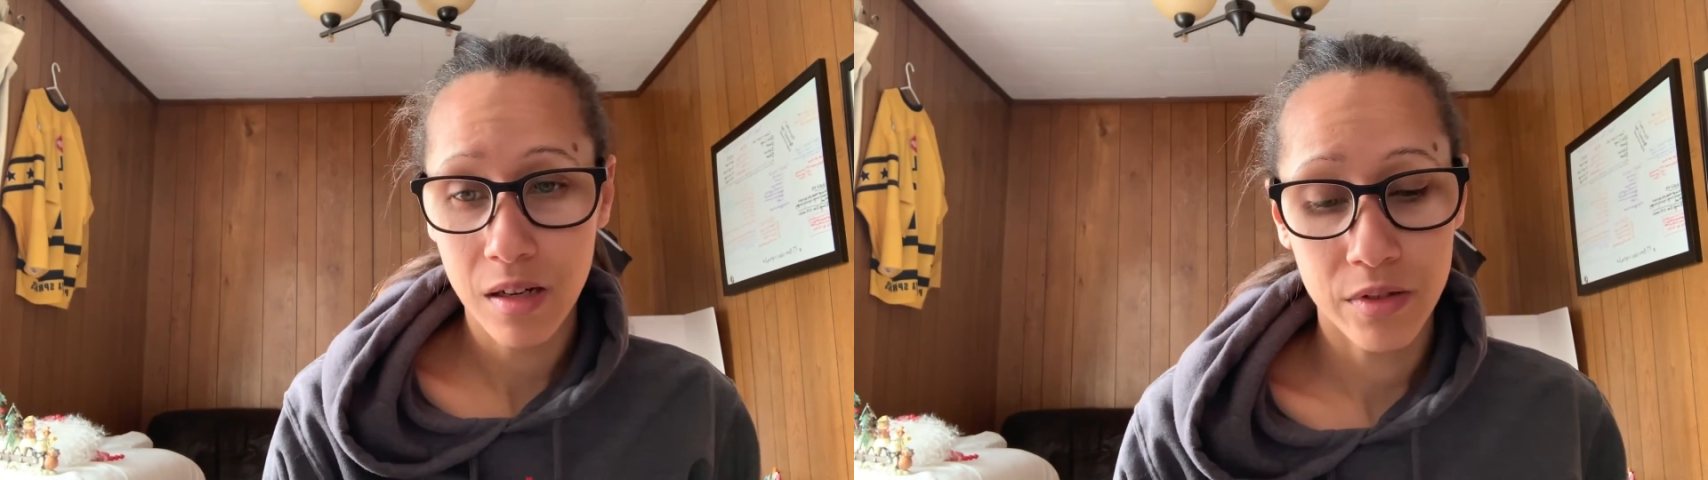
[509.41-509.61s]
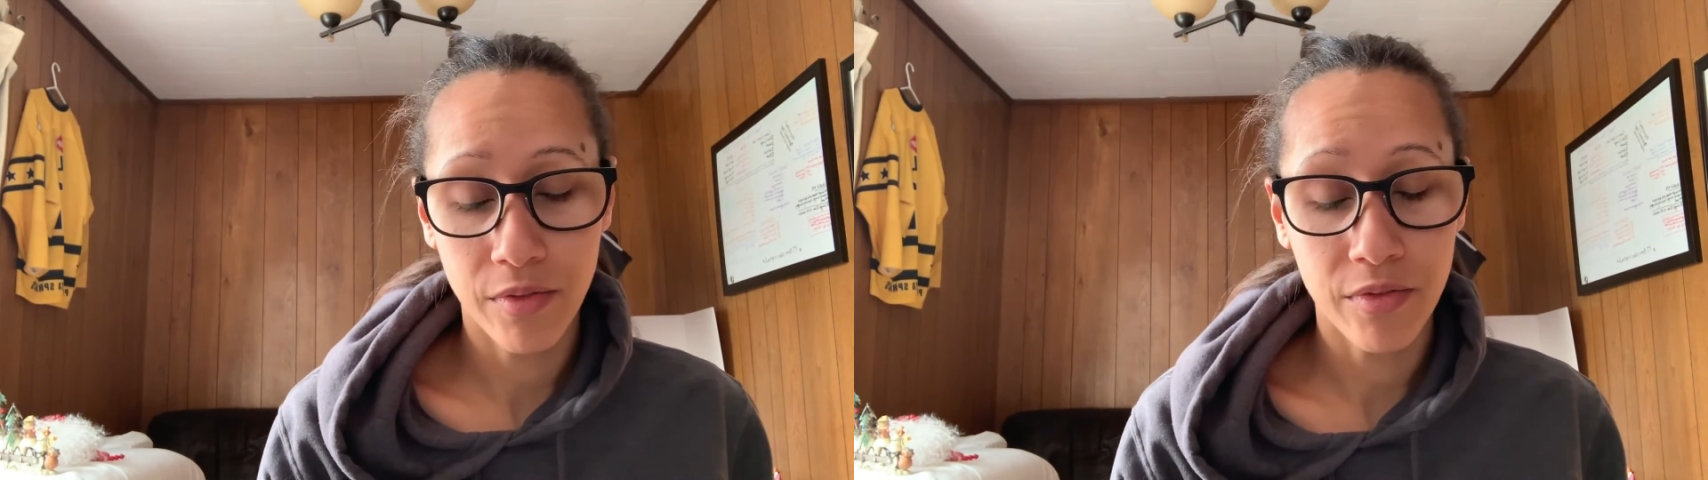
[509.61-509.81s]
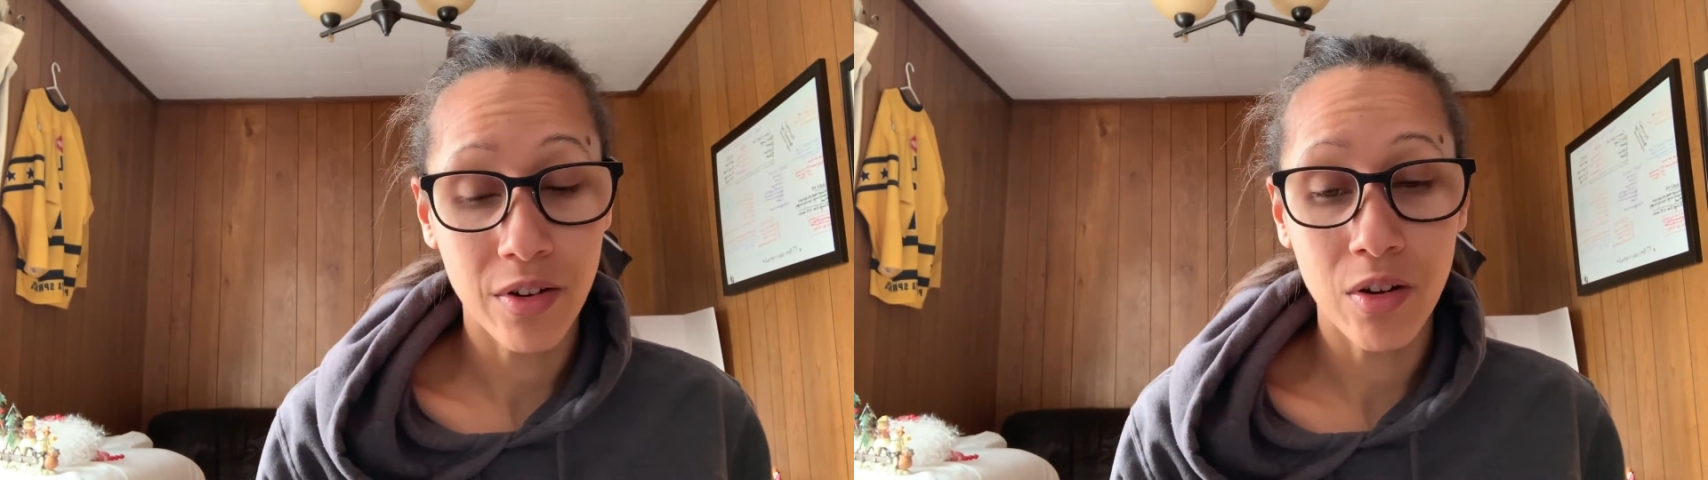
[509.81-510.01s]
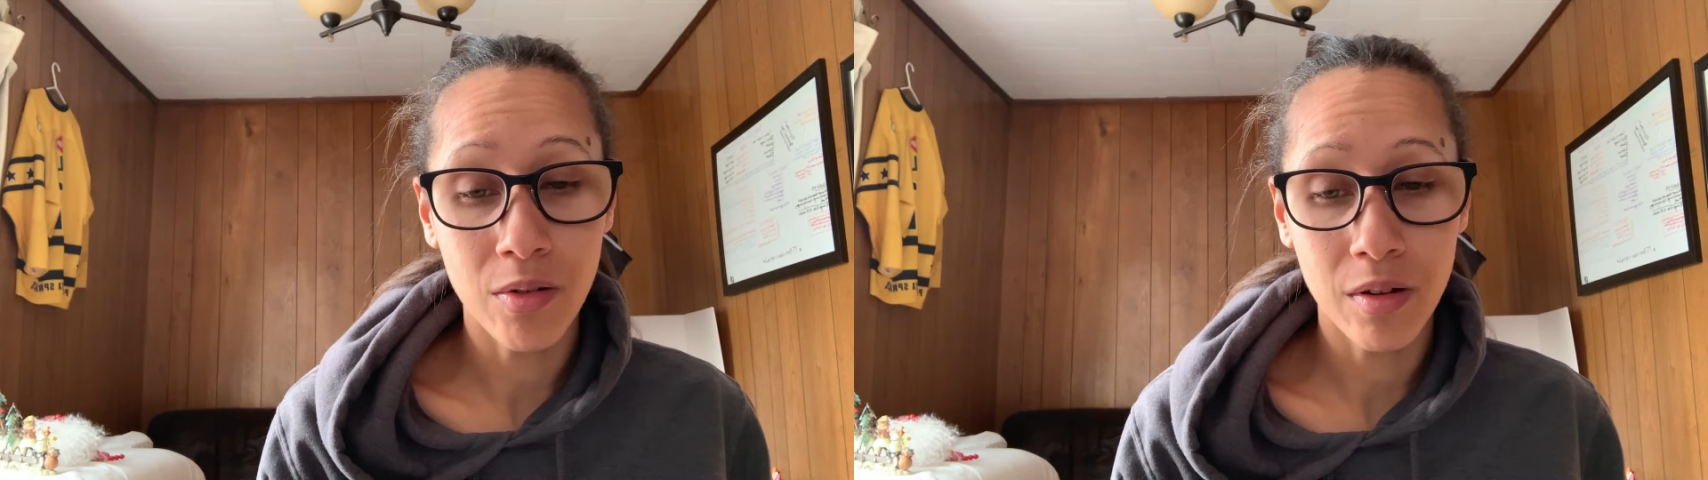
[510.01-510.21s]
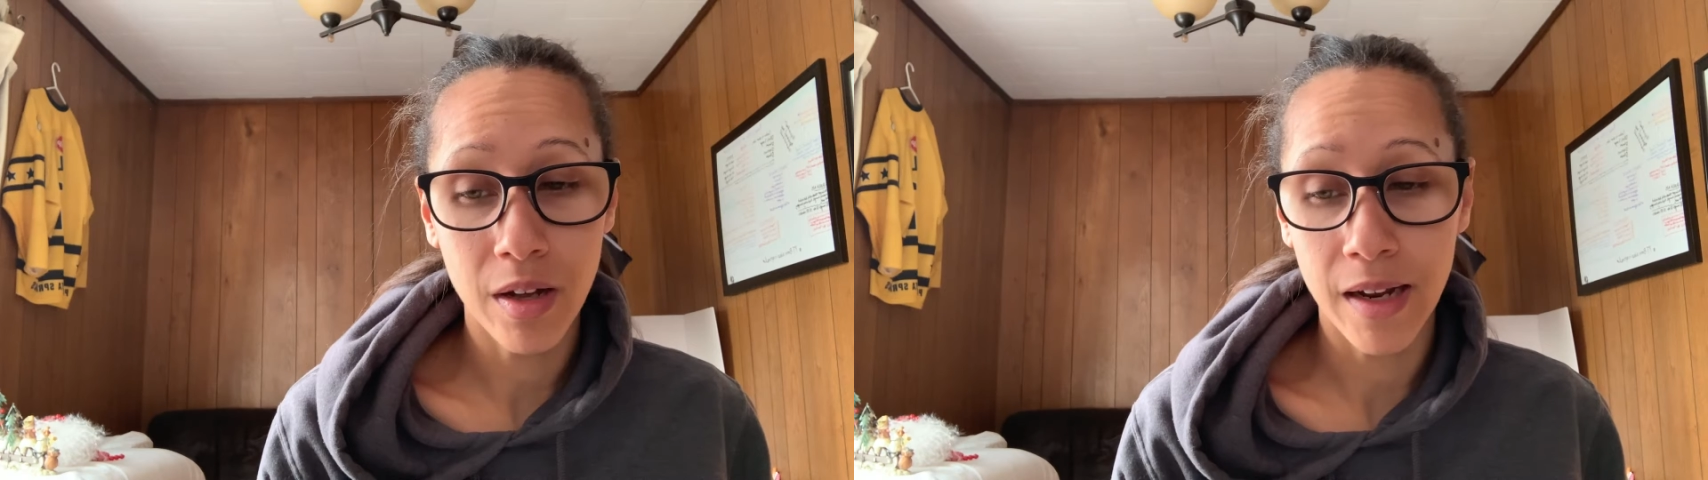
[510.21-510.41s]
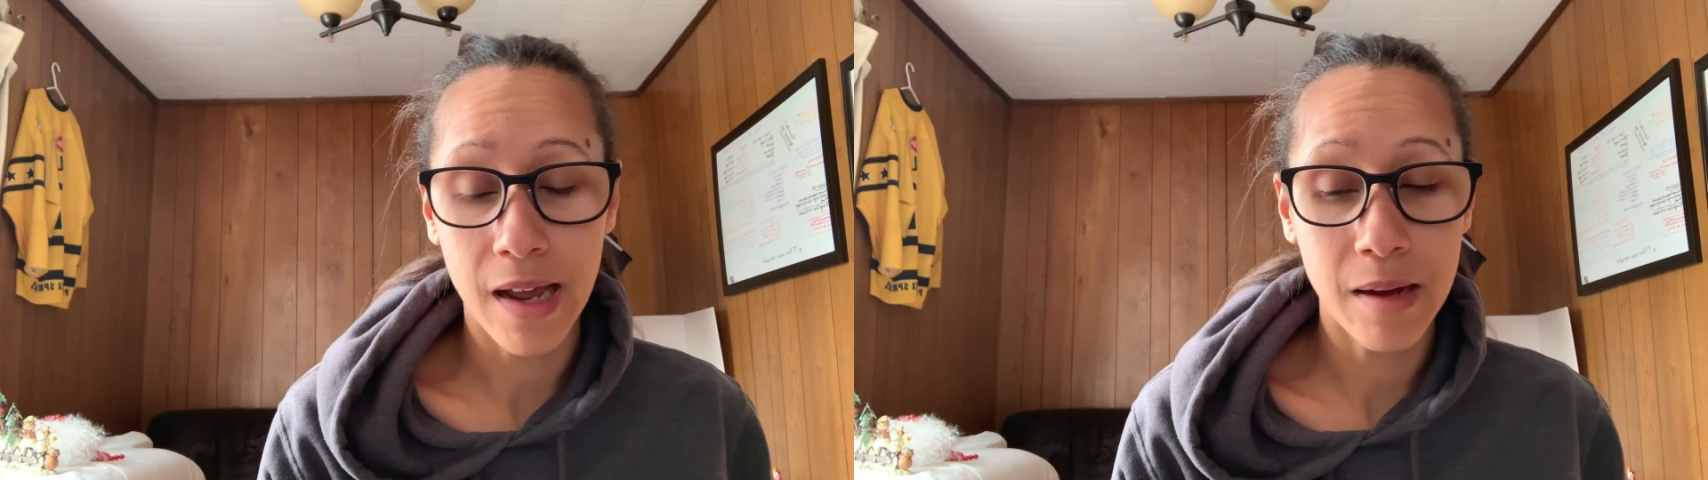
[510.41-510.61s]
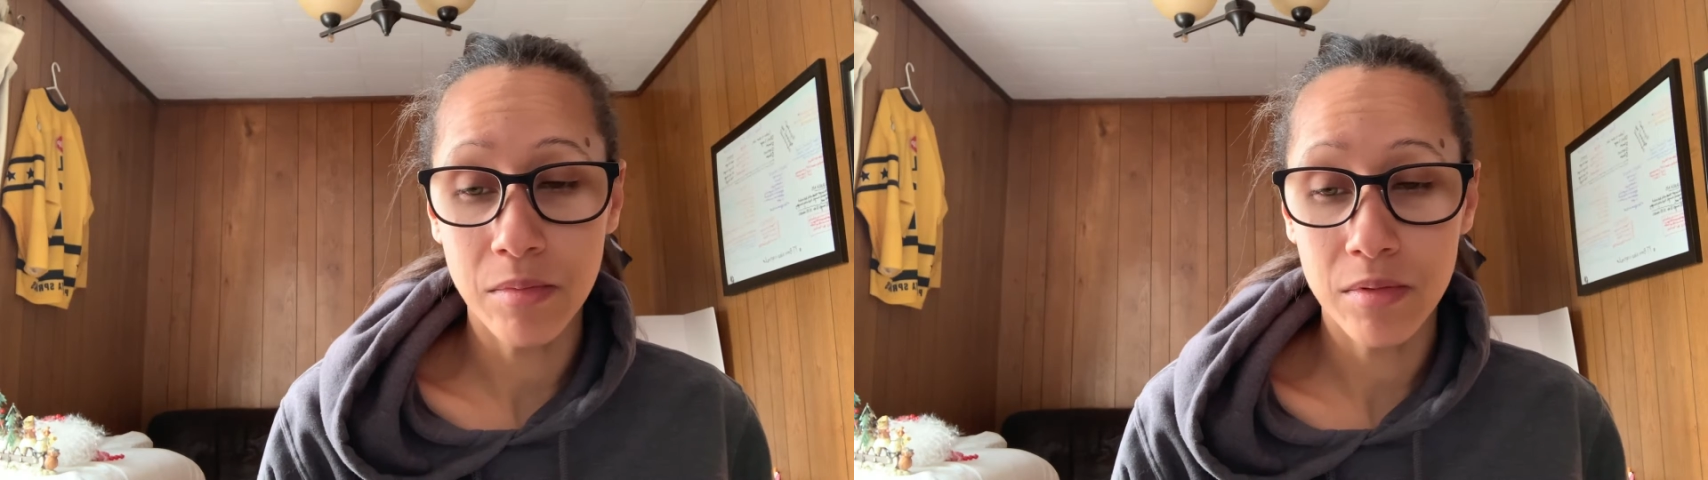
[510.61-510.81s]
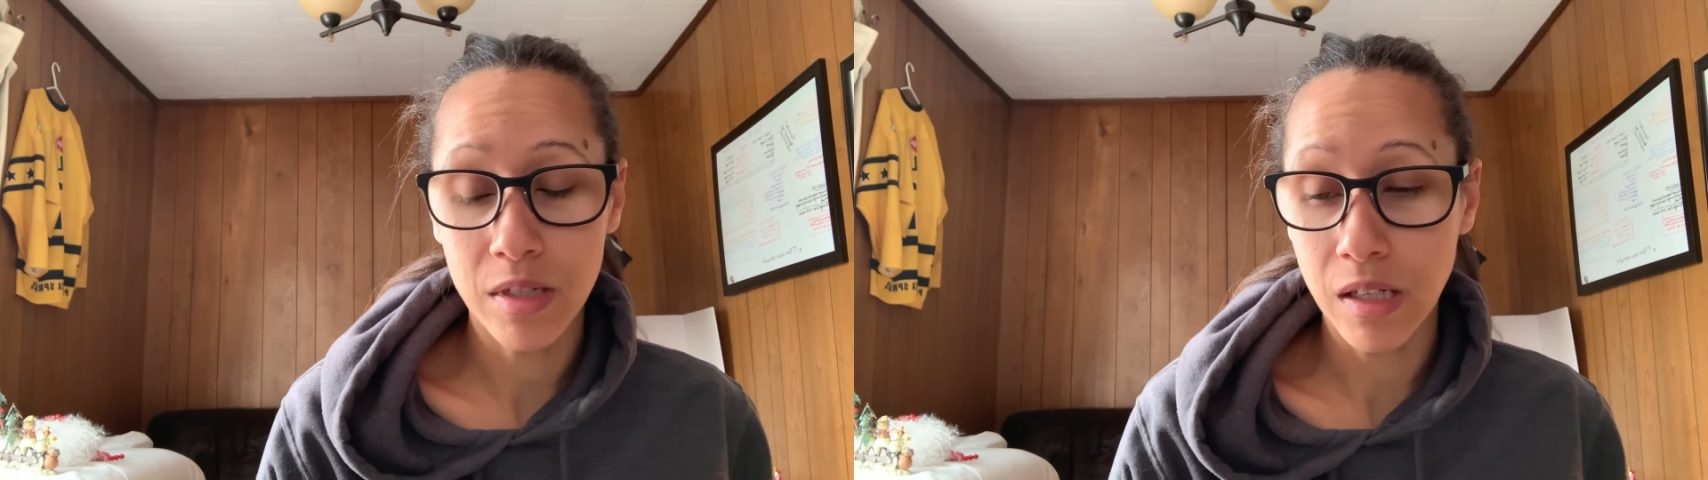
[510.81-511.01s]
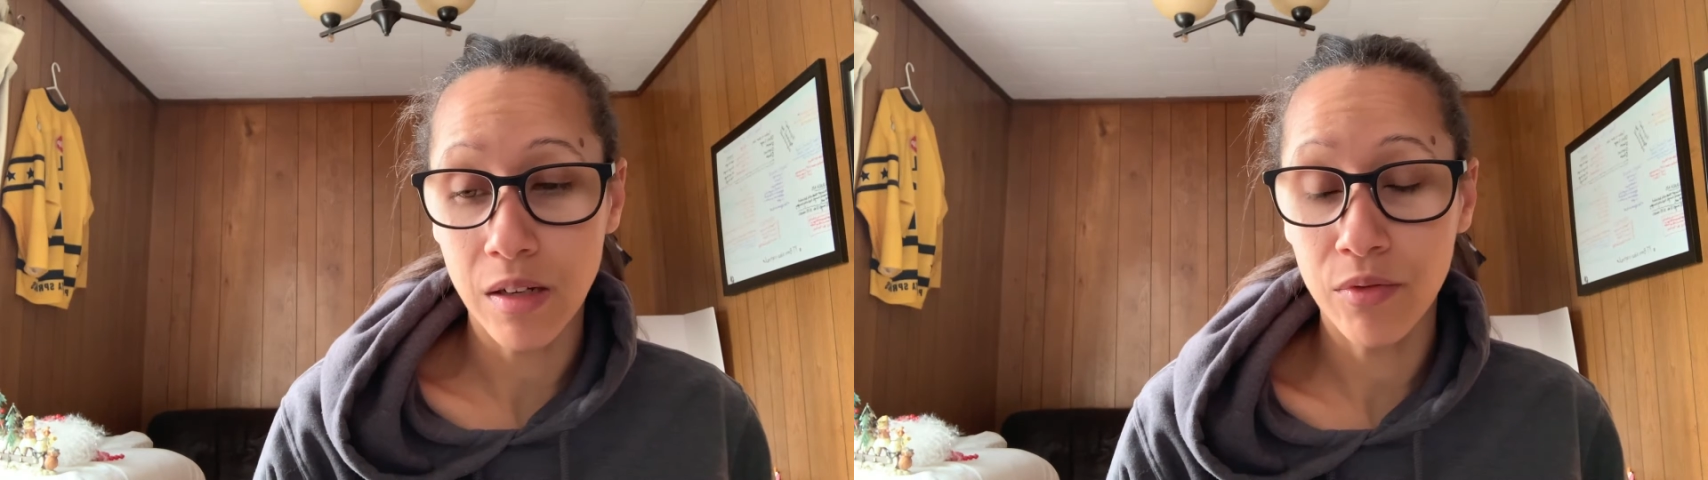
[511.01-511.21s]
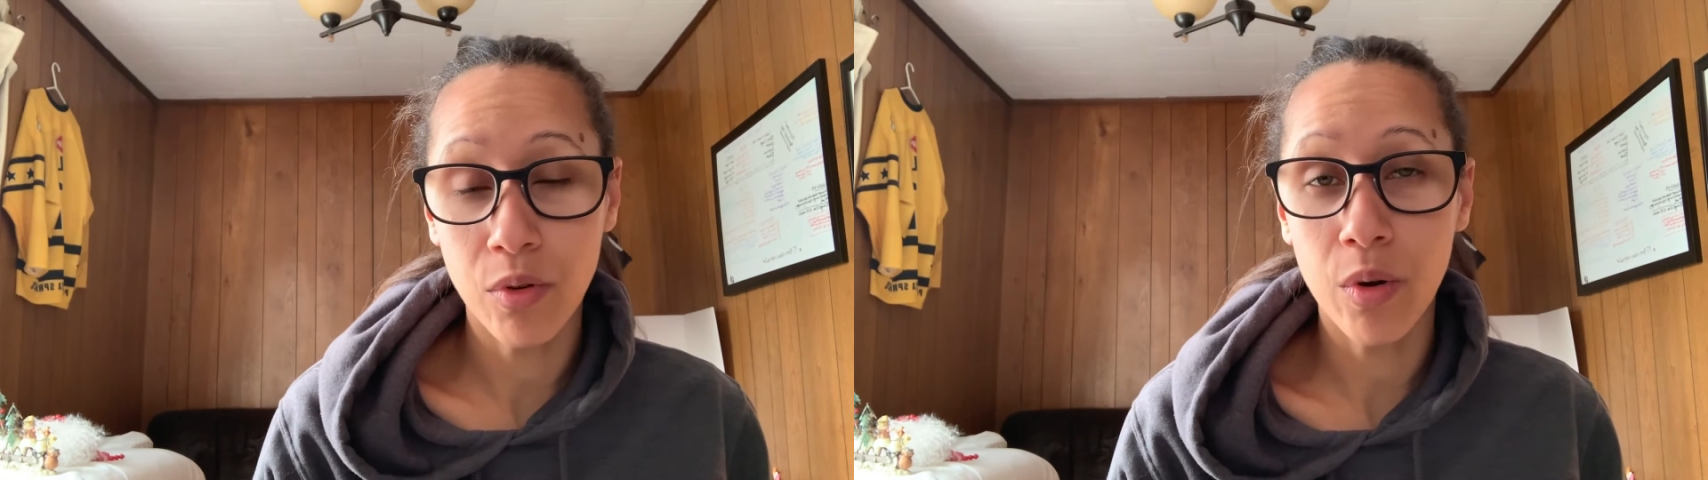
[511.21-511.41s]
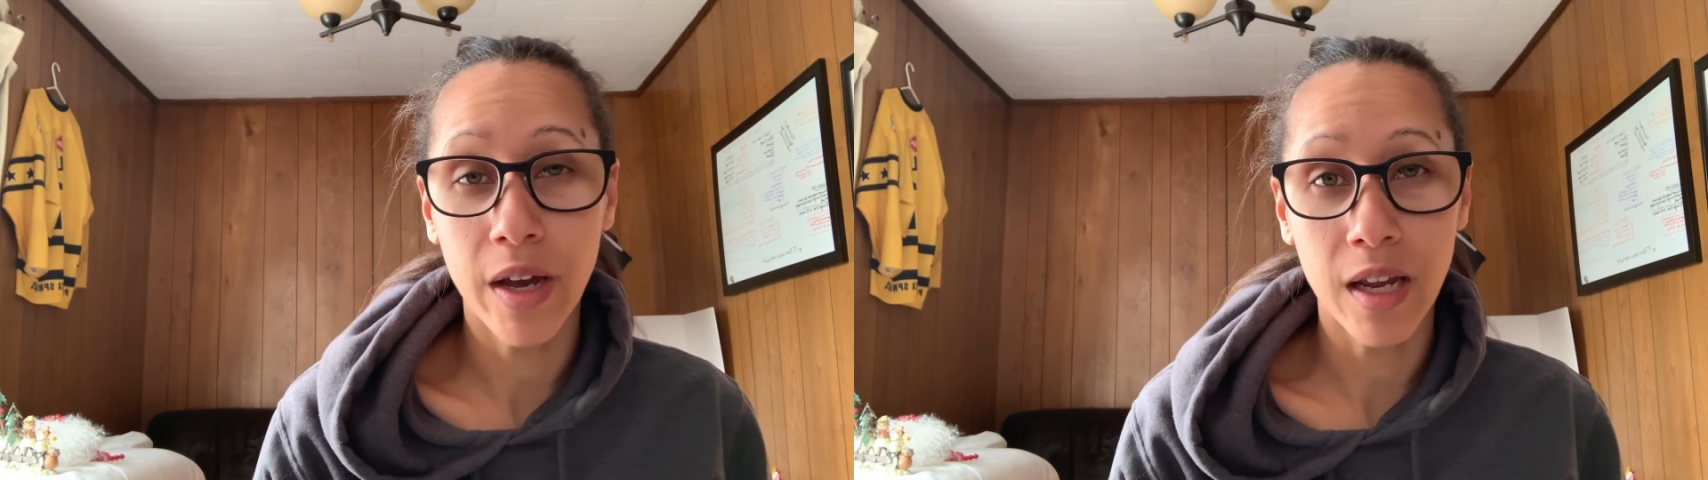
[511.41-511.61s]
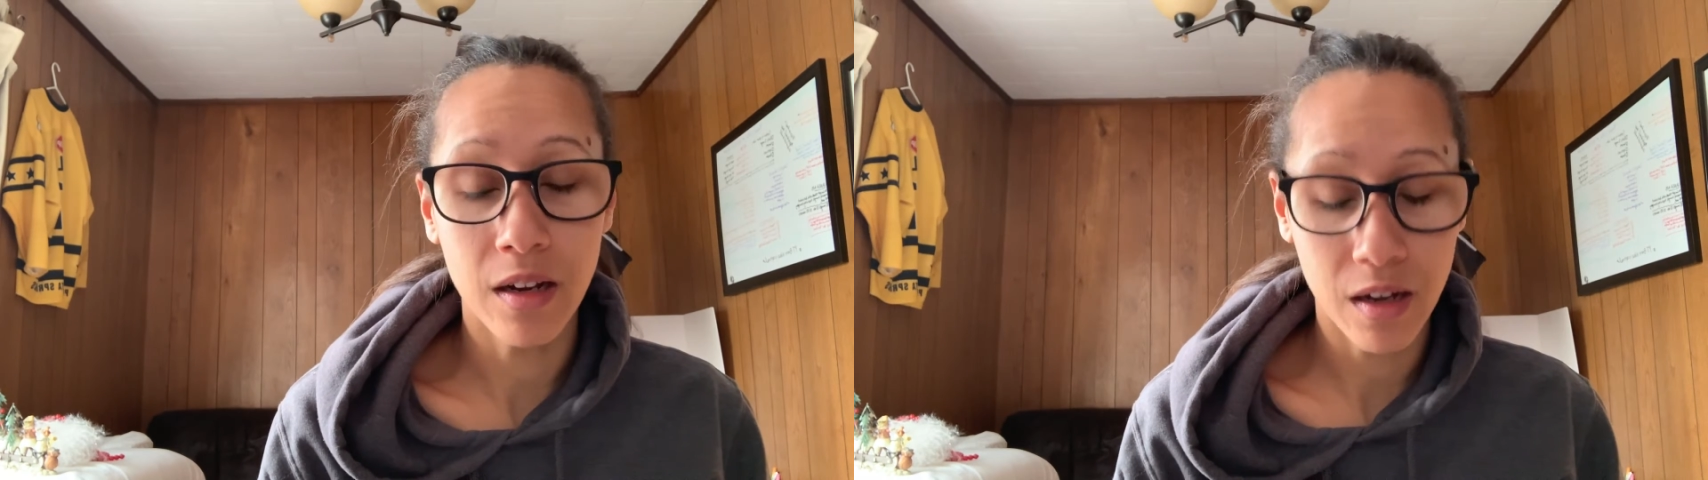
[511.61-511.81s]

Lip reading: to fill an empty void